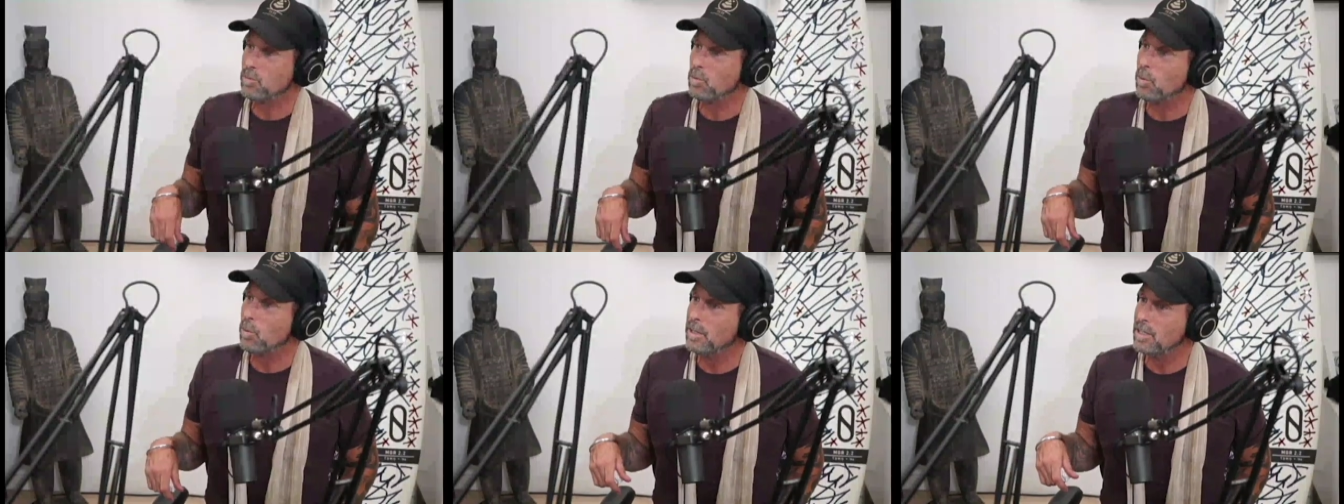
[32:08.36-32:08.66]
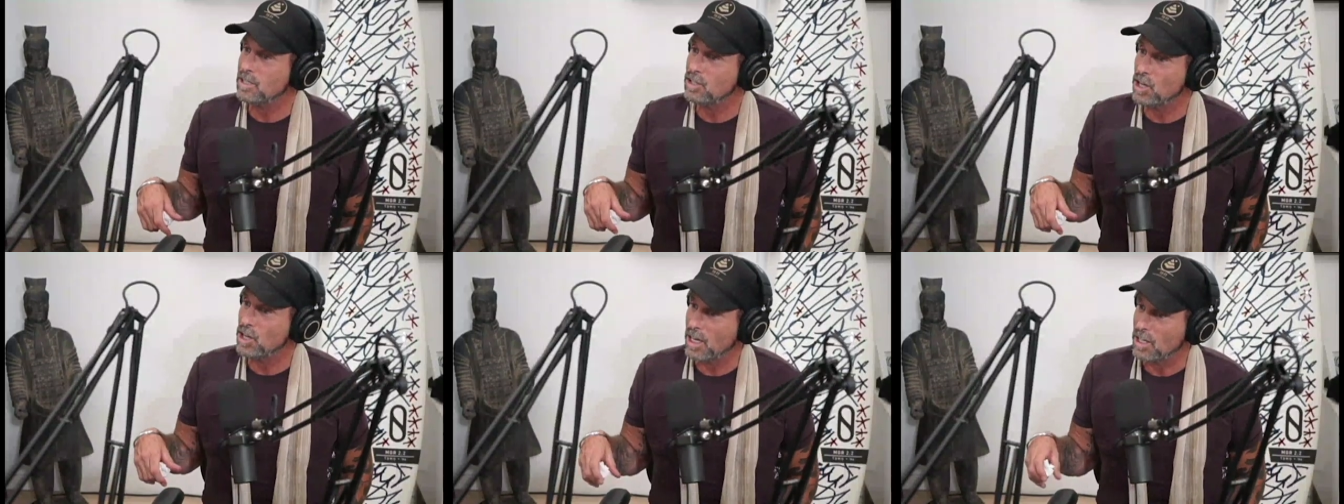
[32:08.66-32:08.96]
where we have to
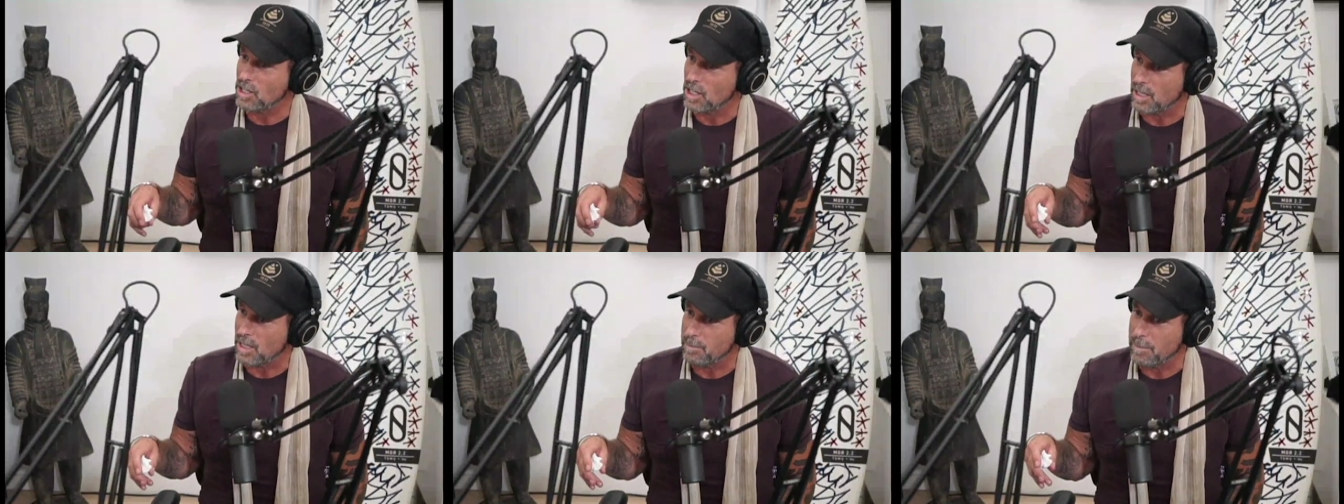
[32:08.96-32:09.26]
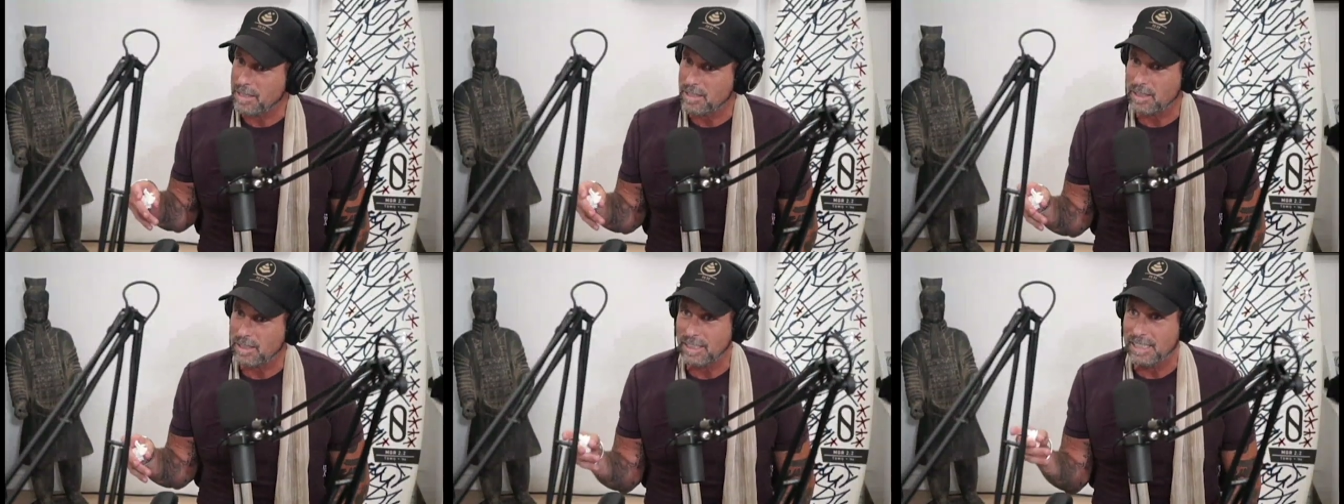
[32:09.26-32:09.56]
change it.
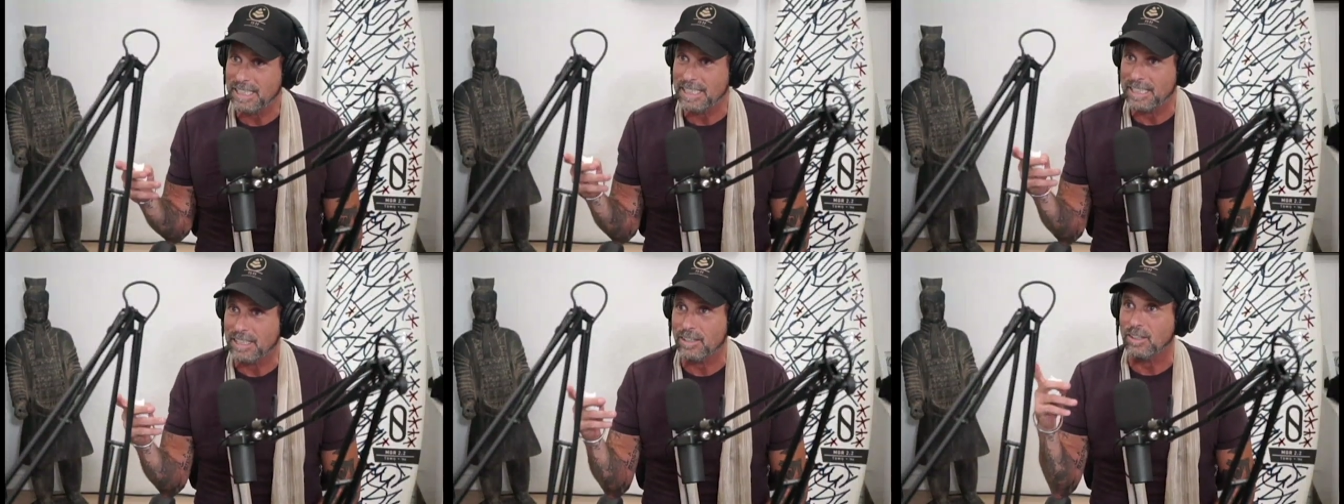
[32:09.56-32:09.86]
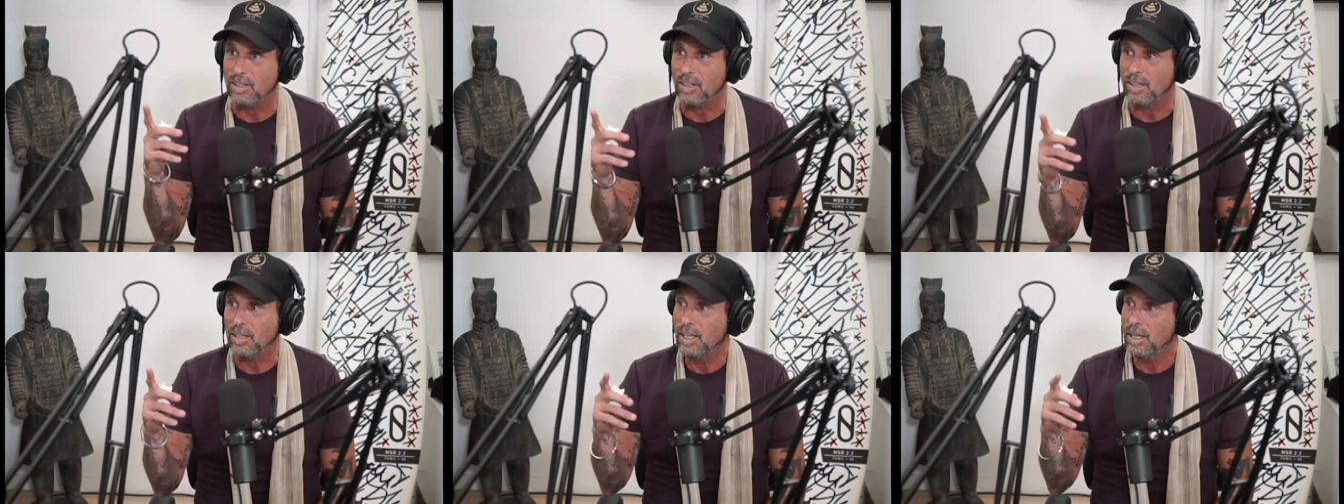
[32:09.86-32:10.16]
Mentally ill.
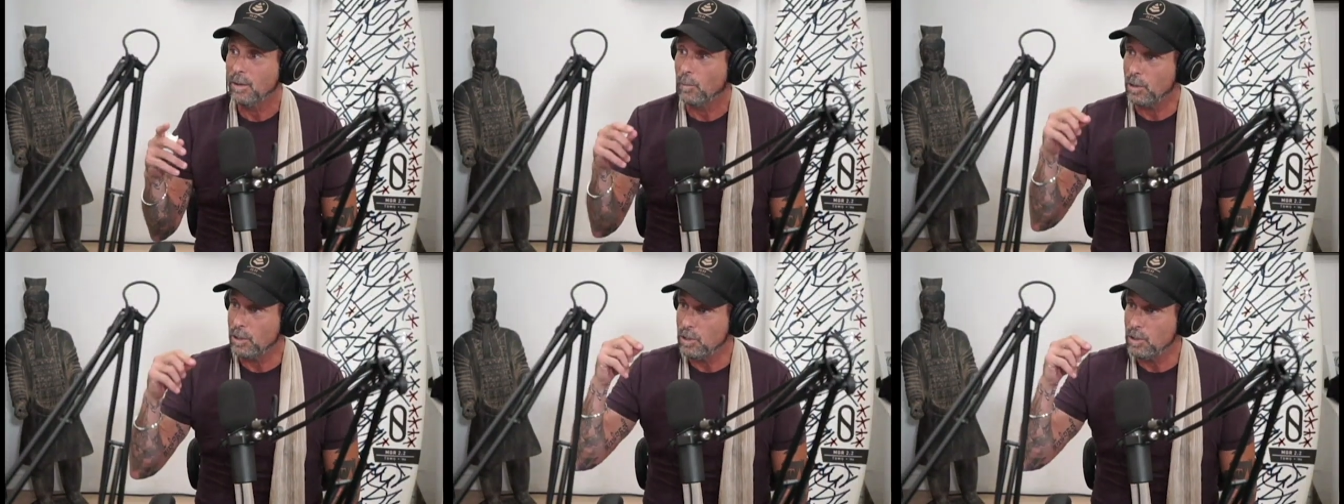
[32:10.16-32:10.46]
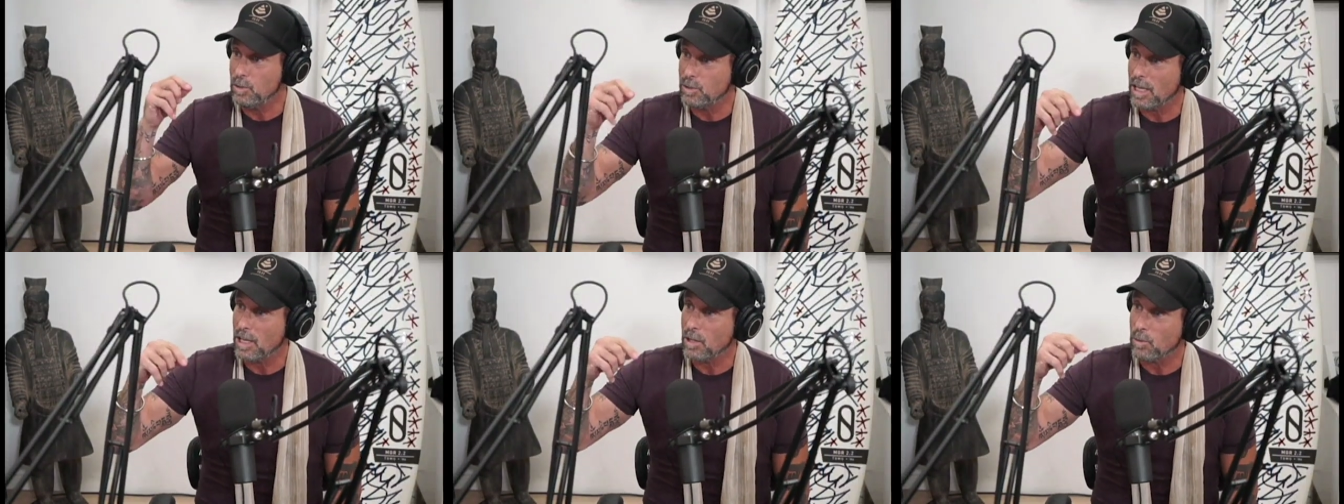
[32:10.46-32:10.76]
When you
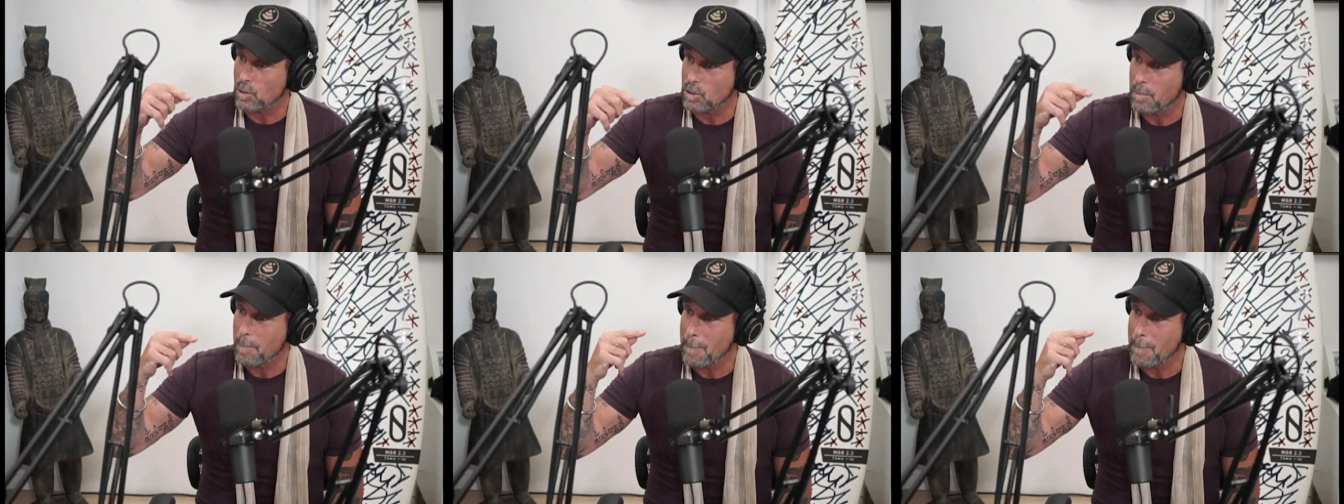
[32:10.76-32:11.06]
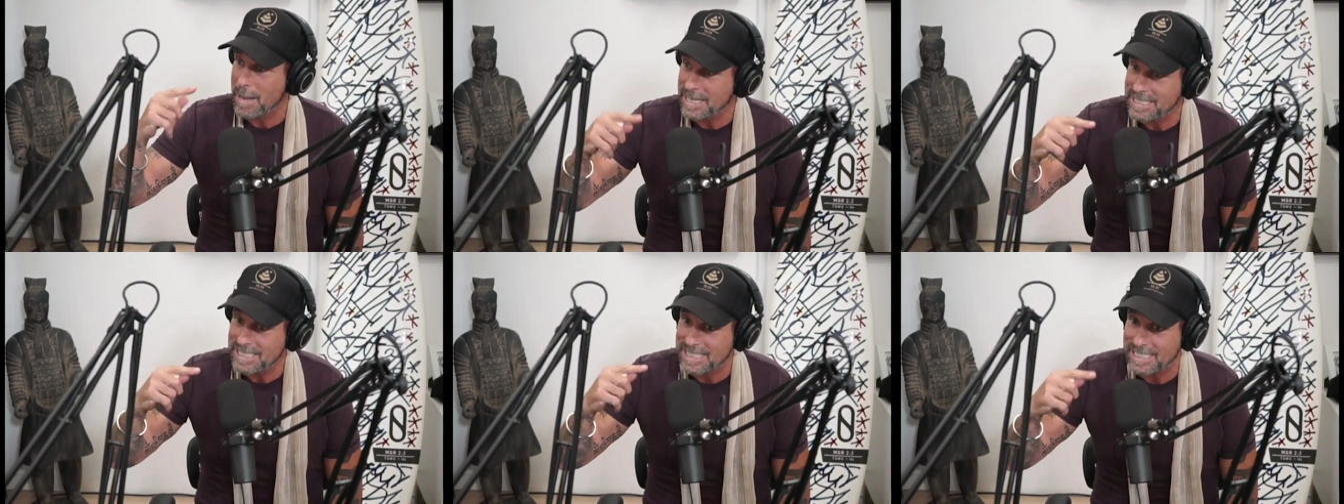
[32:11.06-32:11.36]
say the words
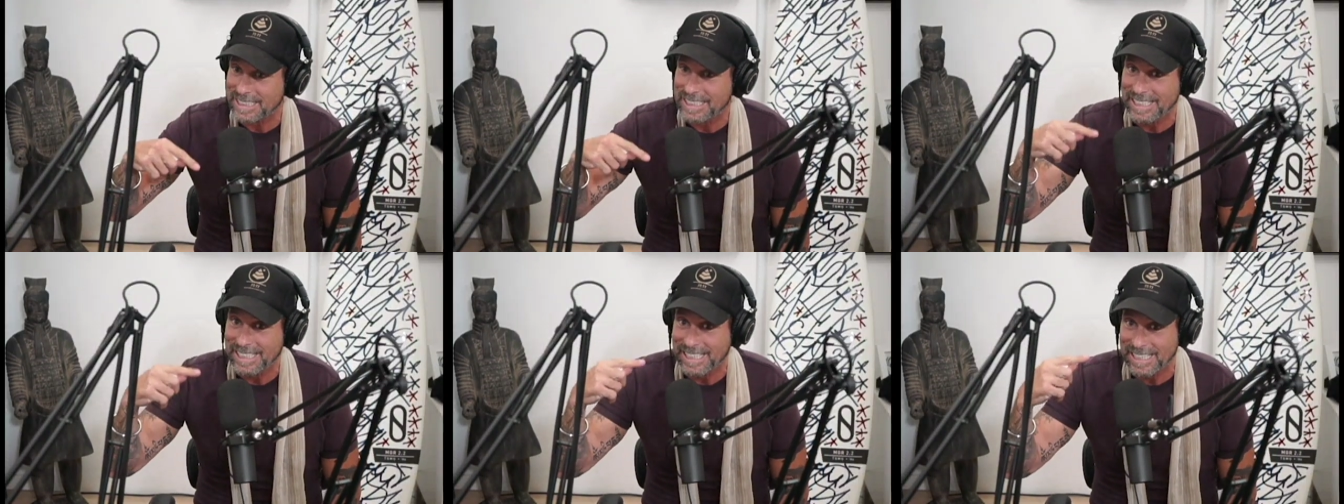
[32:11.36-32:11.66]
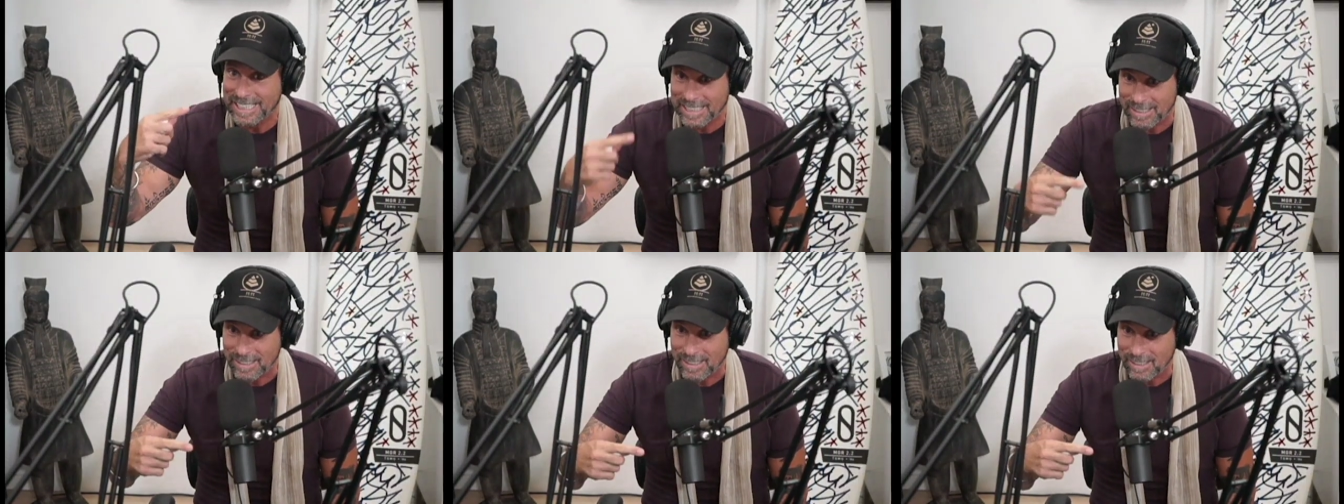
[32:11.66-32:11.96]
mentally
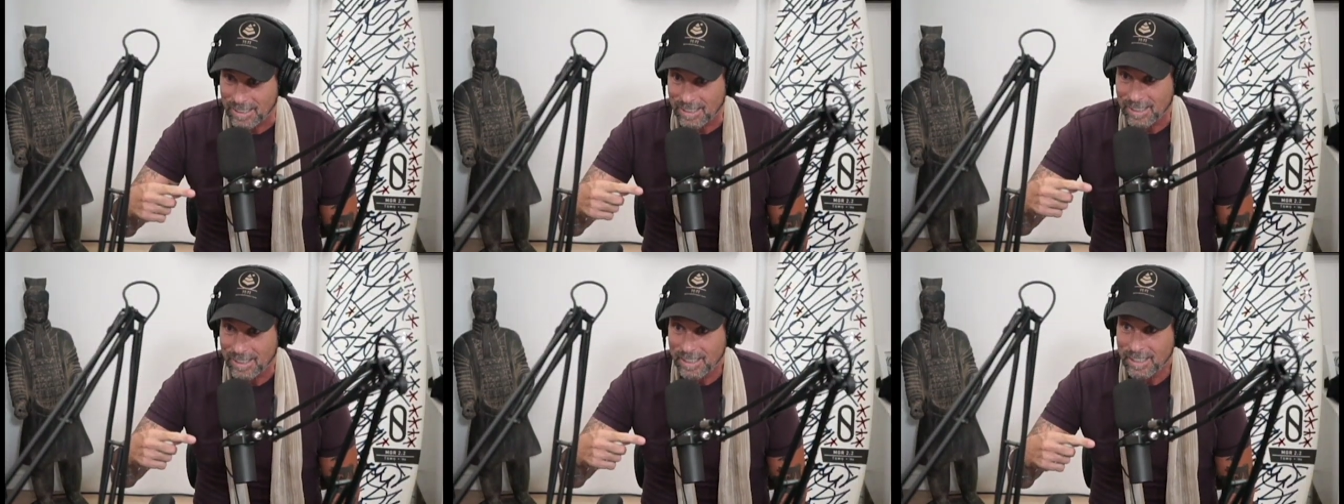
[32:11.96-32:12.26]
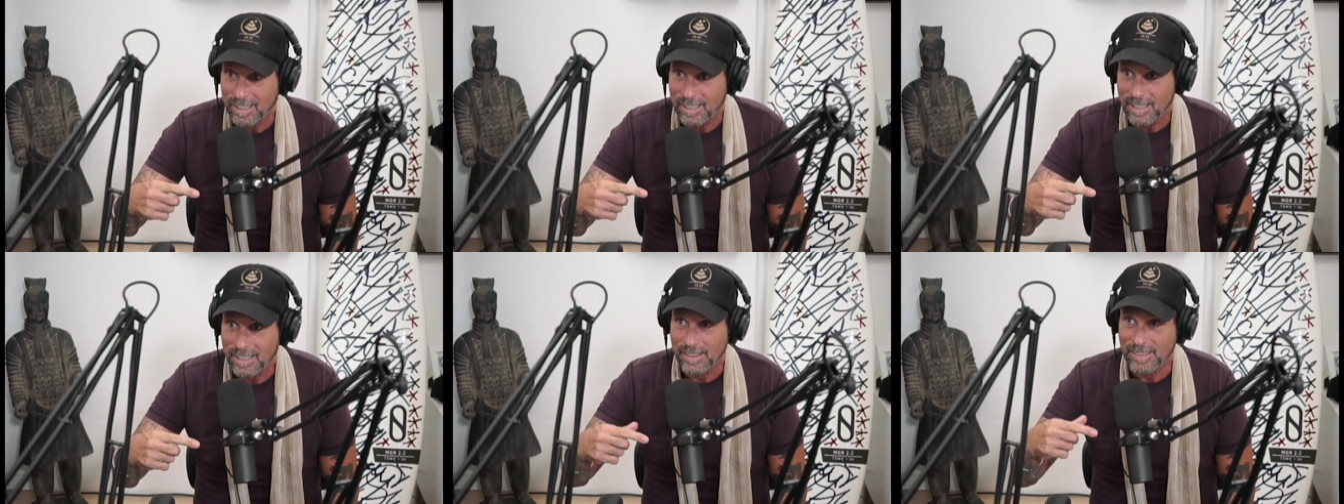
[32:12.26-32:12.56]
ill, yeah,
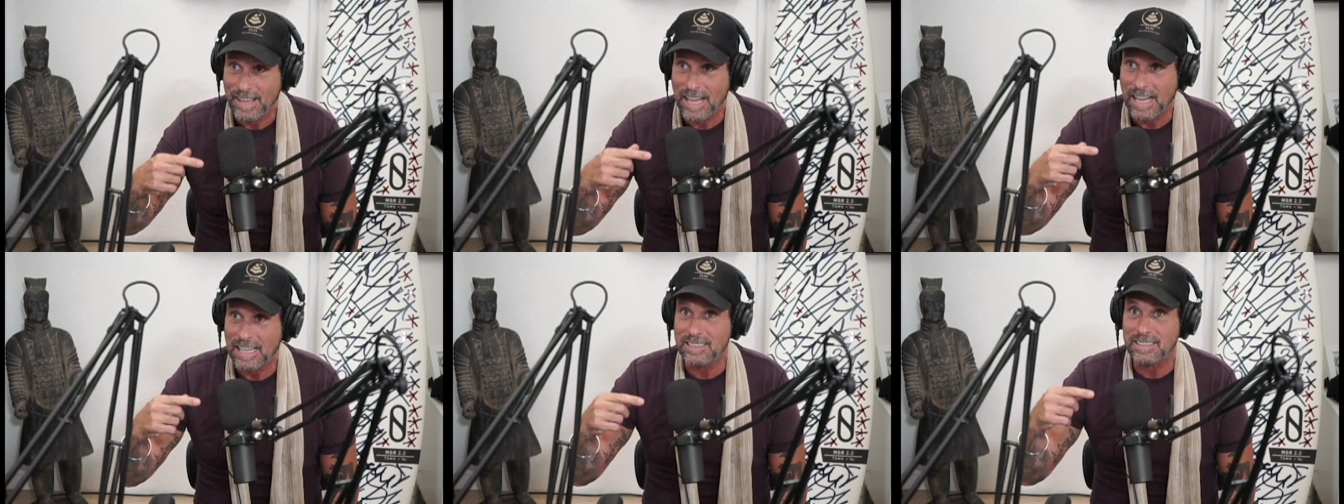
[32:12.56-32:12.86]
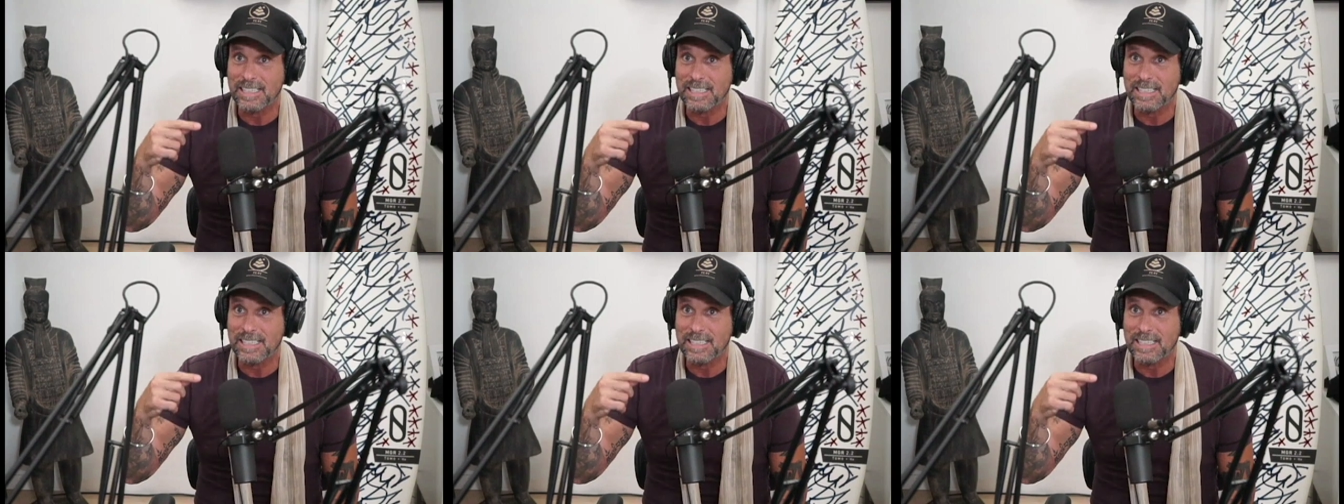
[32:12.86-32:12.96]
that's tough.